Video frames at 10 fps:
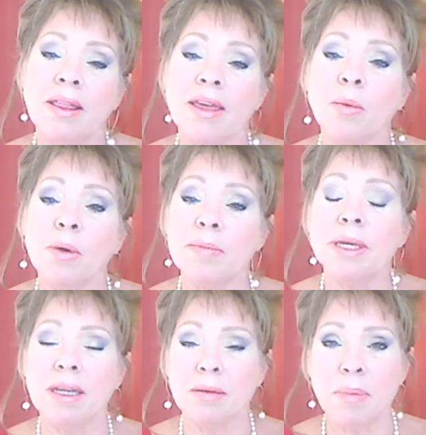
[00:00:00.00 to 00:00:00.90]
that
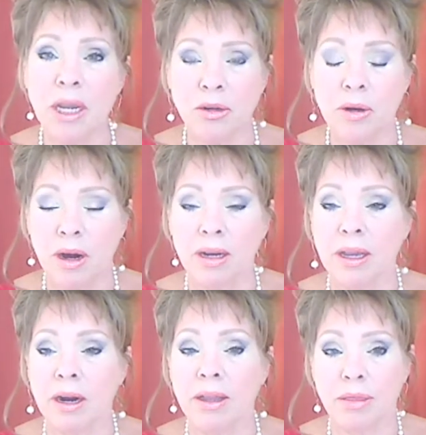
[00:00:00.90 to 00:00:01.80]
women in
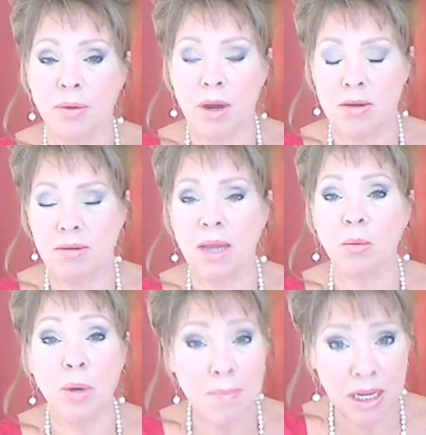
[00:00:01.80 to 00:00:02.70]
patriarchy are thrown,
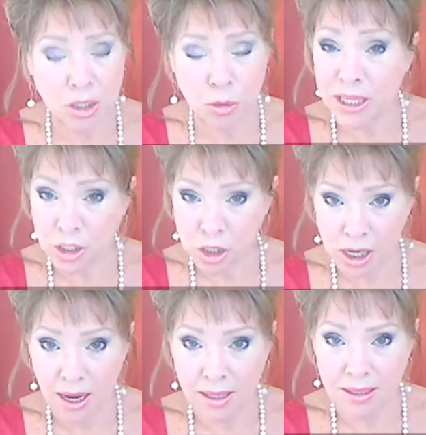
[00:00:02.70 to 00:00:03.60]
and we must
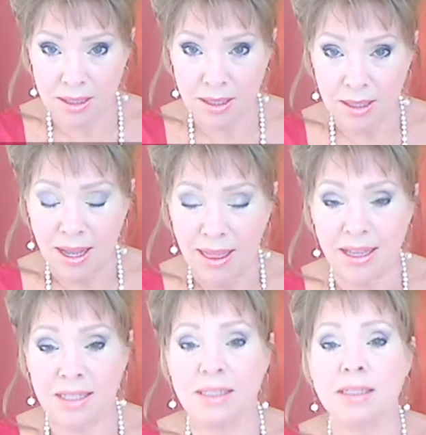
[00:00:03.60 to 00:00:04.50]
reject
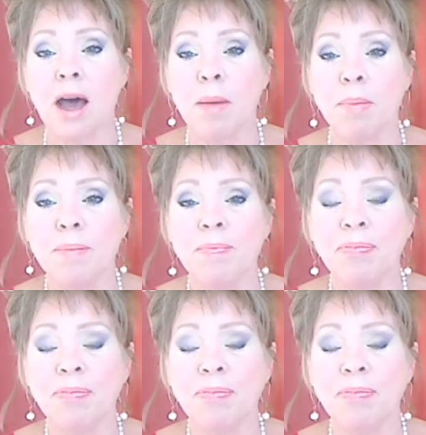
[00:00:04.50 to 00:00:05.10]
this sop.